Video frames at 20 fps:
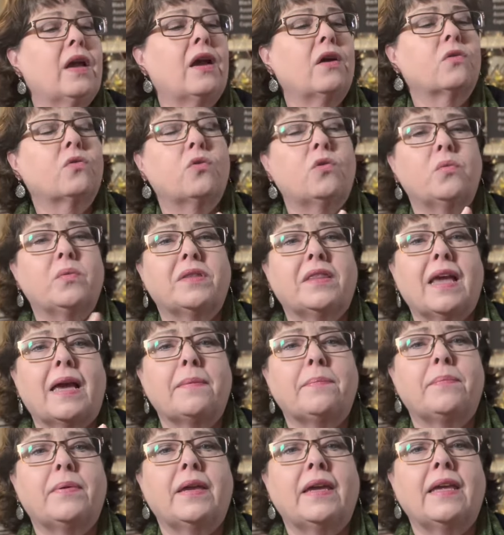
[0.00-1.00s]
cool would
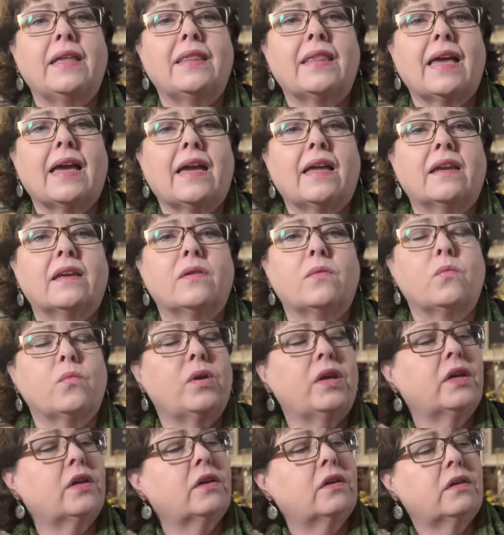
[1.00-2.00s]
that be that
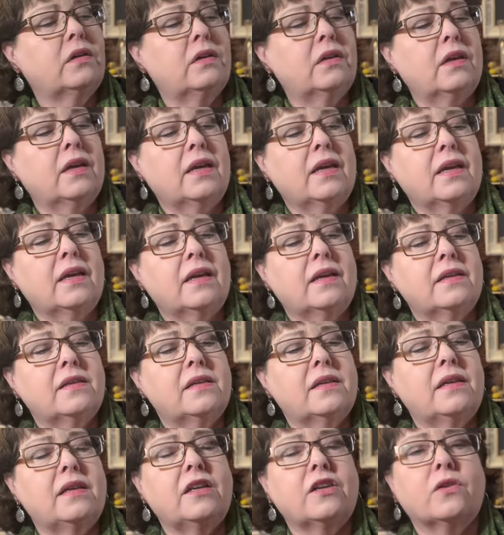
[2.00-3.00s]
we could,
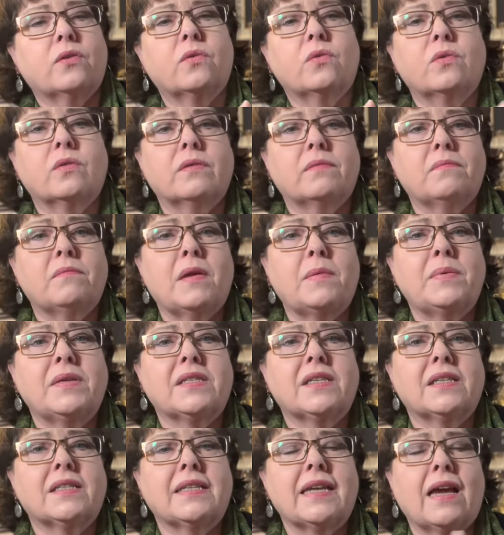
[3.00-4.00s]
you know, maybe
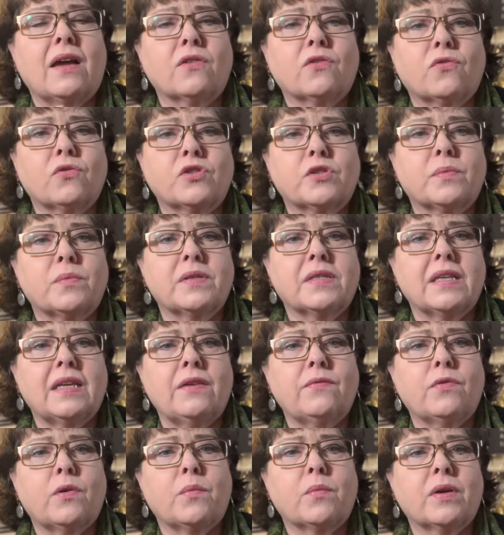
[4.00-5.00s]
sit down Christmas
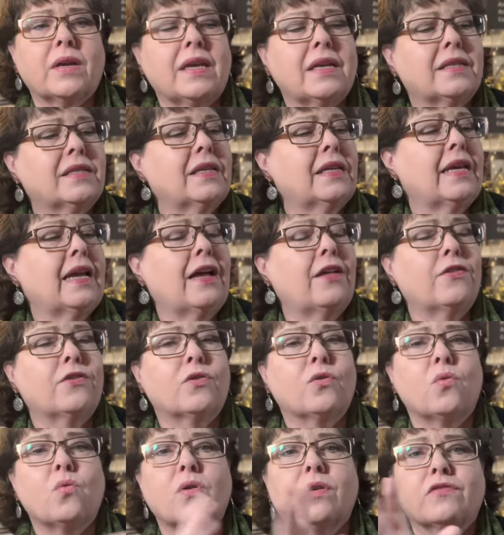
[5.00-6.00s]
Eve when we get
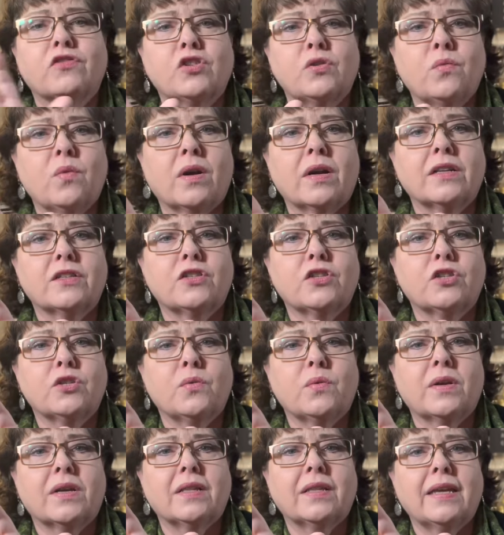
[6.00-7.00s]
together, or if she wanted to
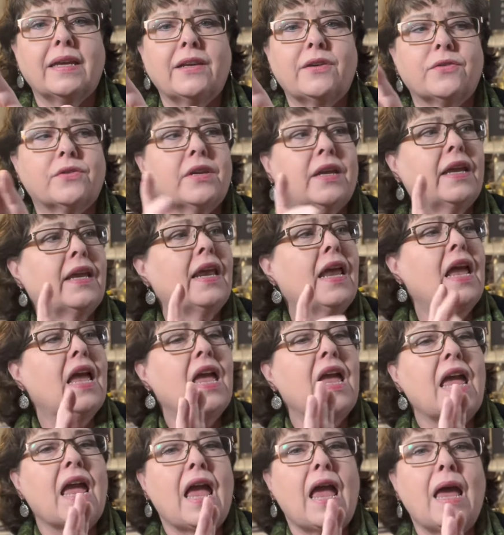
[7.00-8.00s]
do it a later date
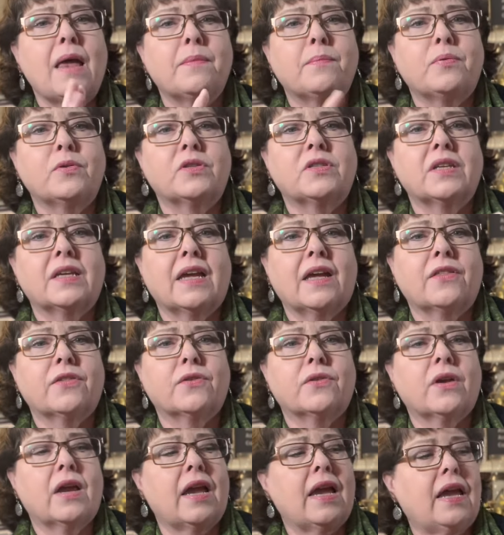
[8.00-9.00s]
and put
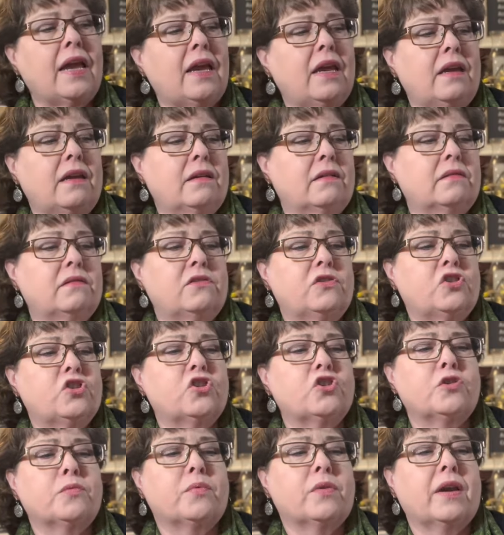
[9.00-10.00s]
together a
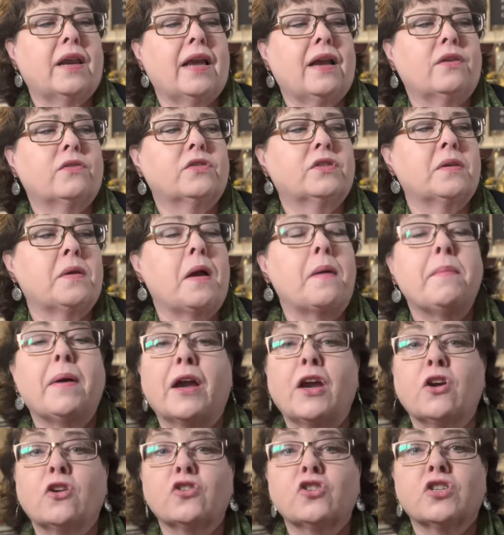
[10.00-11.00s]
gingerbread house by
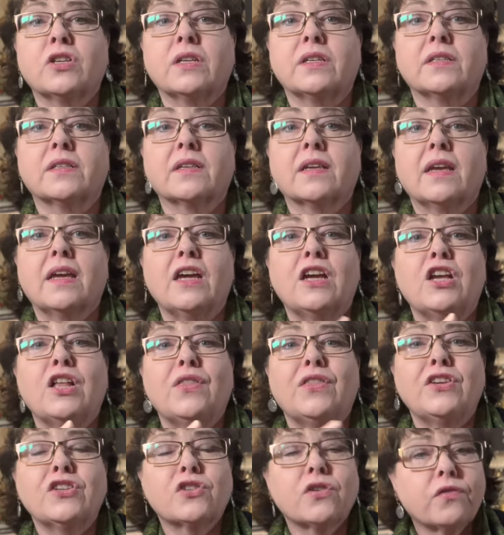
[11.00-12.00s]
Hershey's.
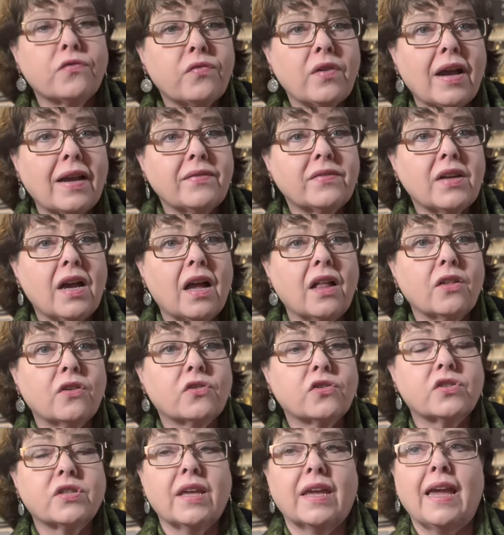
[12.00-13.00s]
These are
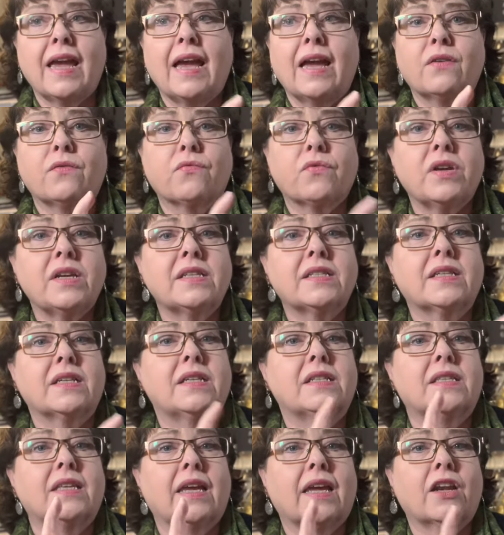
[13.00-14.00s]
$5. They had
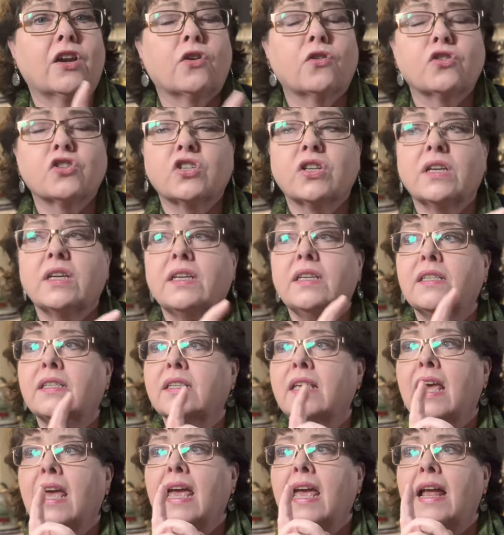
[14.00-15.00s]
Reese's, they had Hershey's,
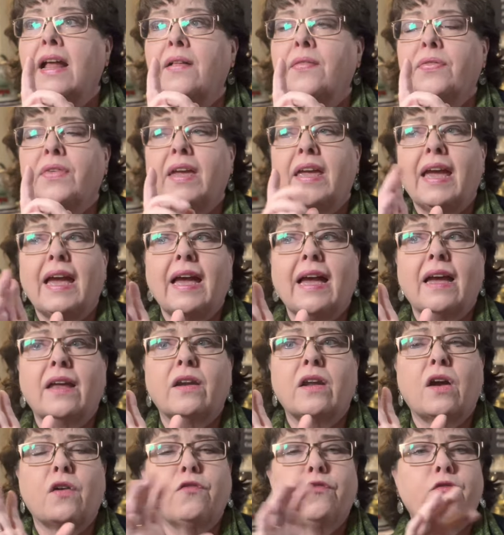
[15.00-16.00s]
they
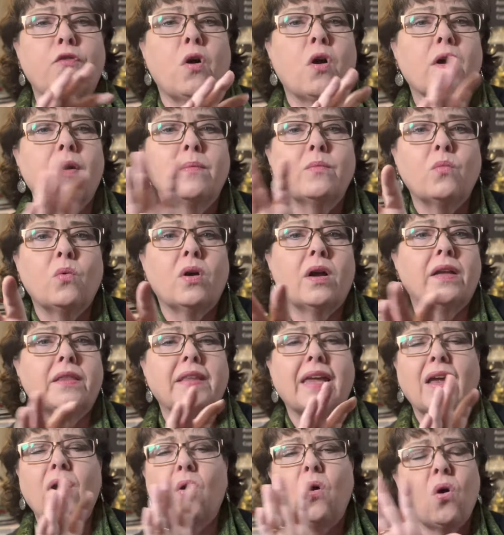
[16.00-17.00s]
had a farm one.
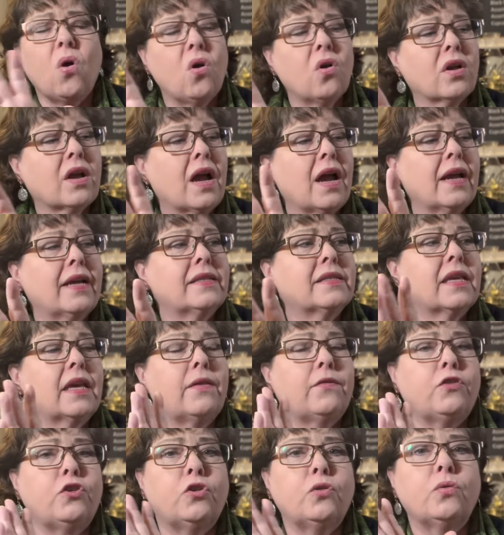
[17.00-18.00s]
They have all kinds.
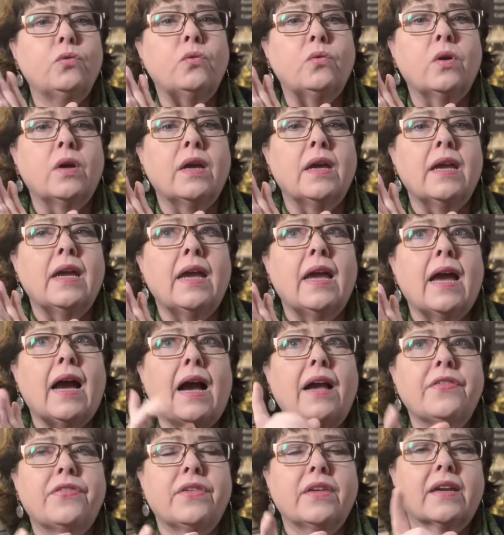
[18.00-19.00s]
If you,
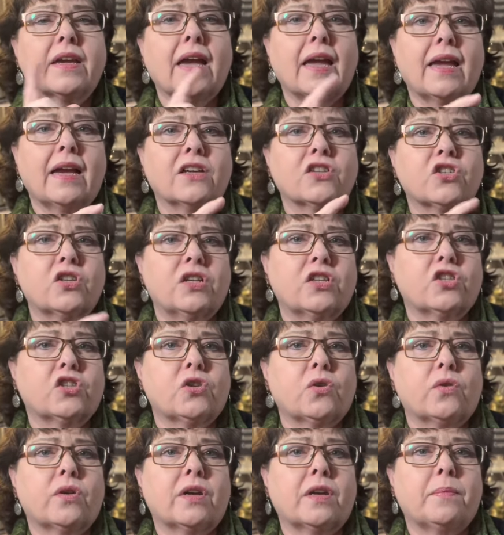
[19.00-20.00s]
I think I actually
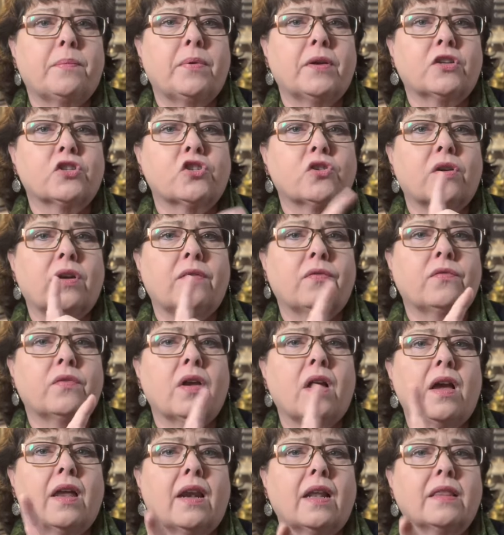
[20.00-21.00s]
inserted a picture. If
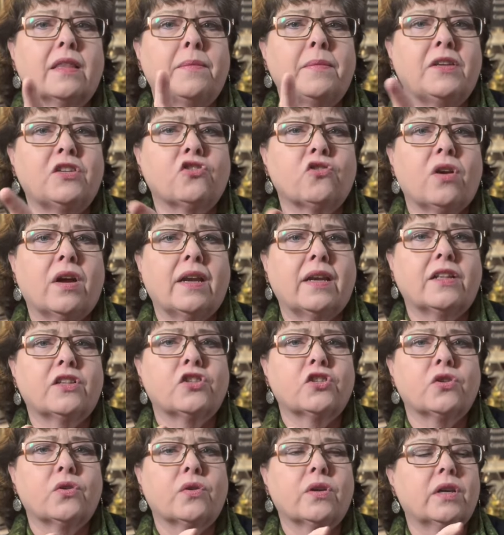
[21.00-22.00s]
not, let me try and
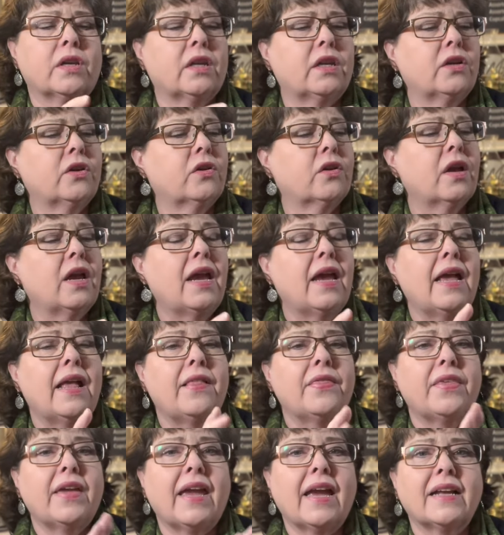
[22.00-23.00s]
insert it here.
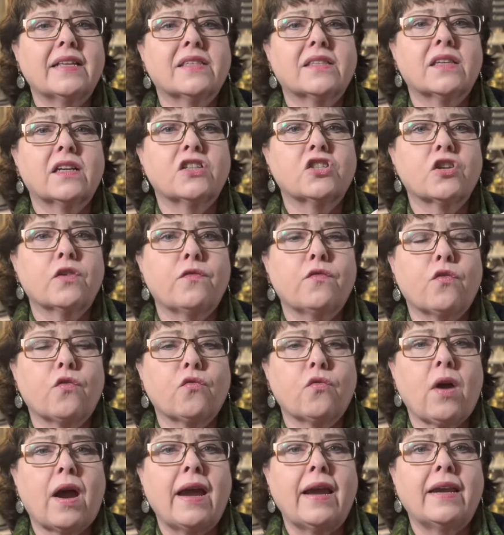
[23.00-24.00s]
They had such a
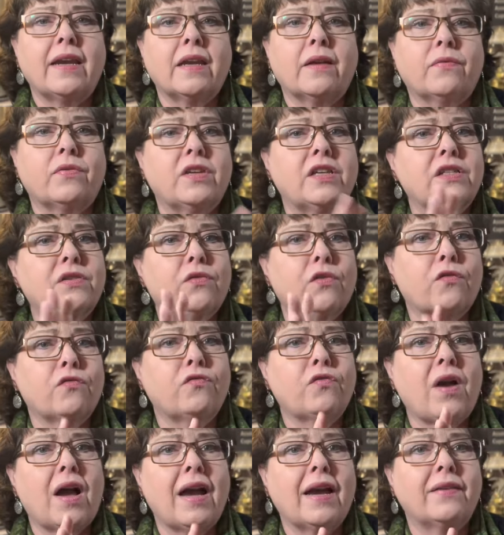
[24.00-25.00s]
variety of these for
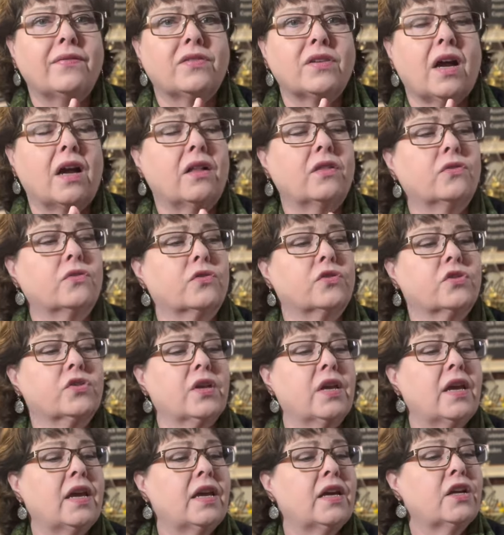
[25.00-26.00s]
$5.
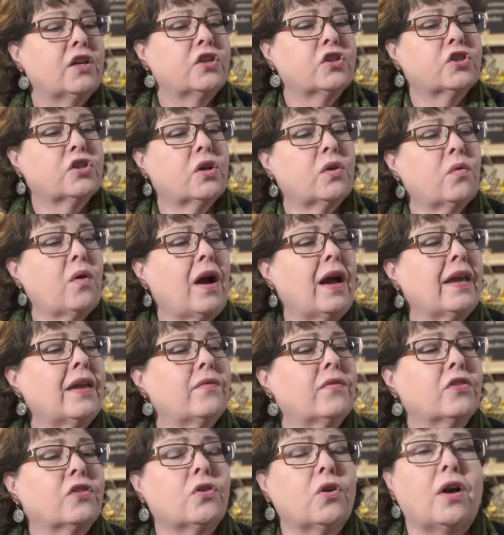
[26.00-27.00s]
So I
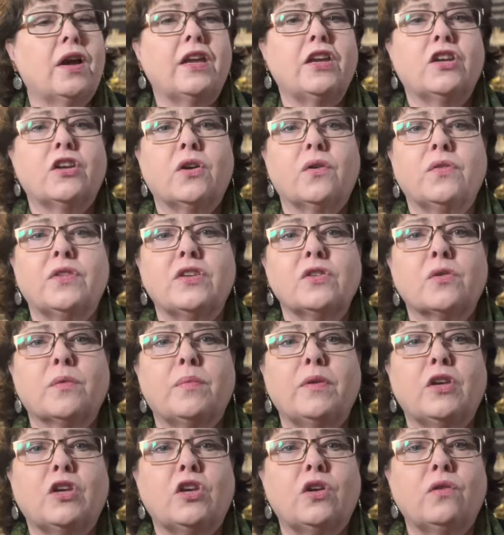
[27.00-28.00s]
even thought, you know, these would
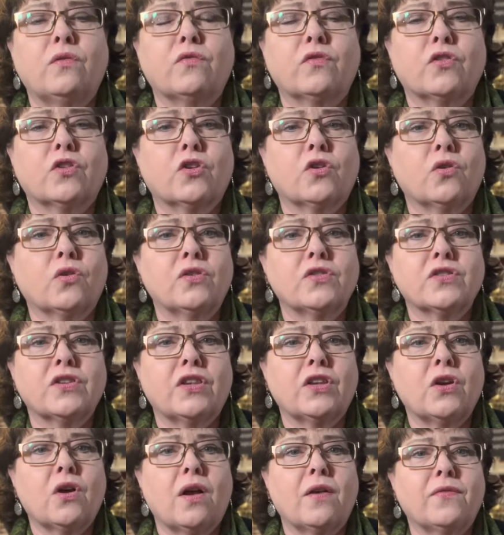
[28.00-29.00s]
be cute for the girls in
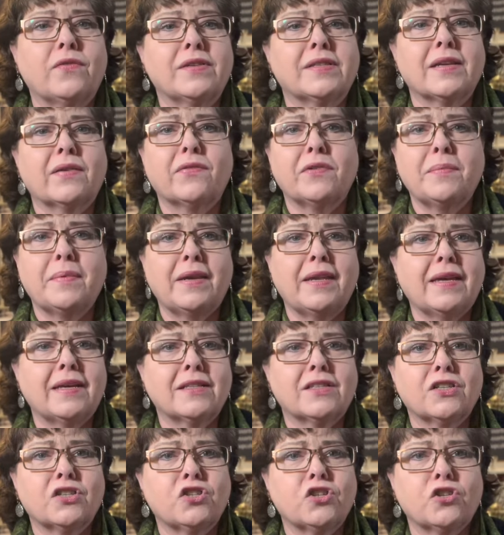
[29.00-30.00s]
the office. Everybody
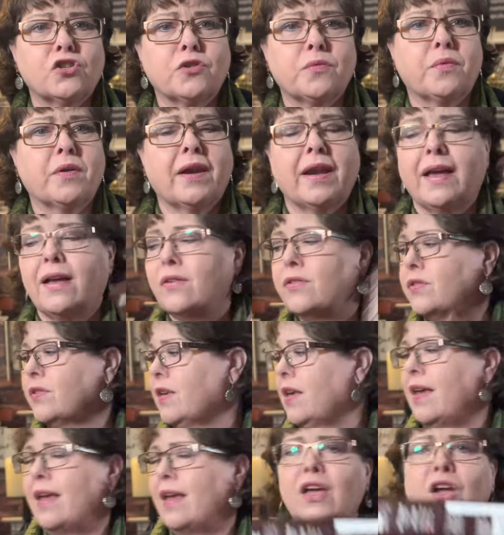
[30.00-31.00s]
gets a gingerbread house.
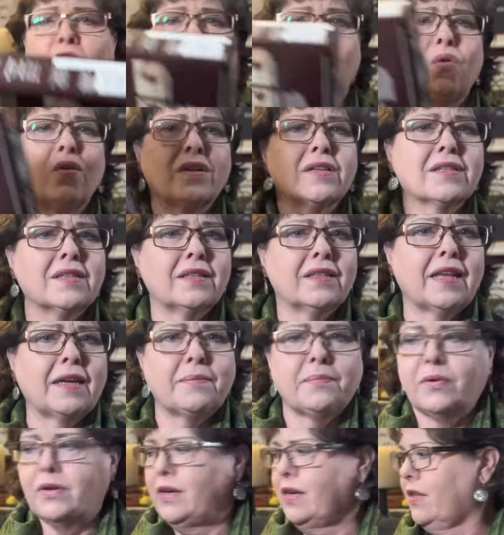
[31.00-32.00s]
Who doesn't like
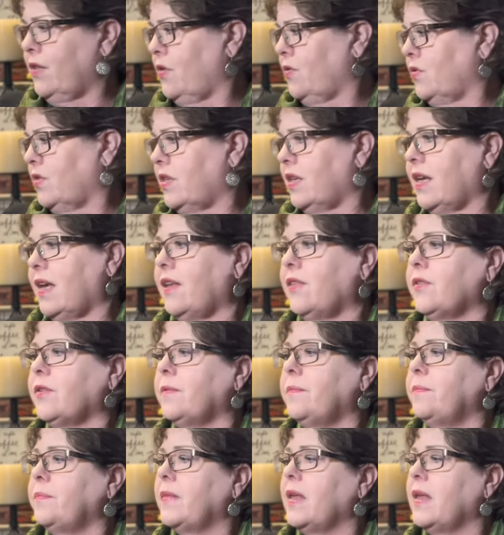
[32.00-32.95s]
putting those together?